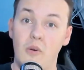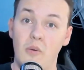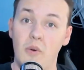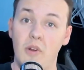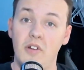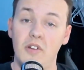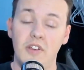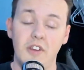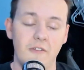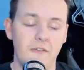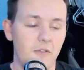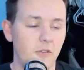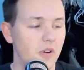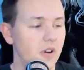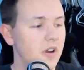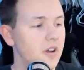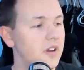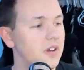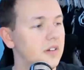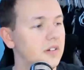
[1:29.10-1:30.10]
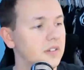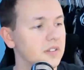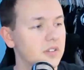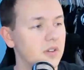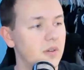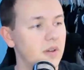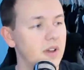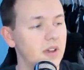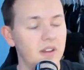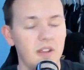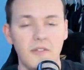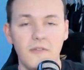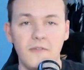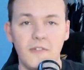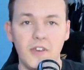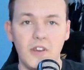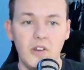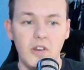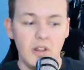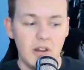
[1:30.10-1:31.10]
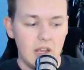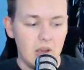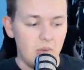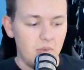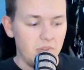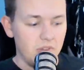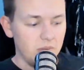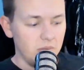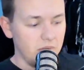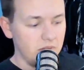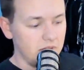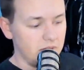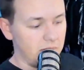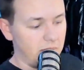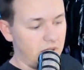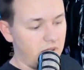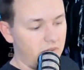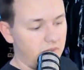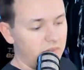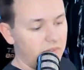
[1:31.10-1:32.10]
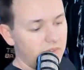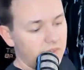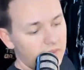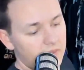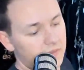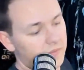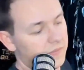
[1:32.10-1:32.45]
what we're all here for, let's go ahead and figure out how this one smells.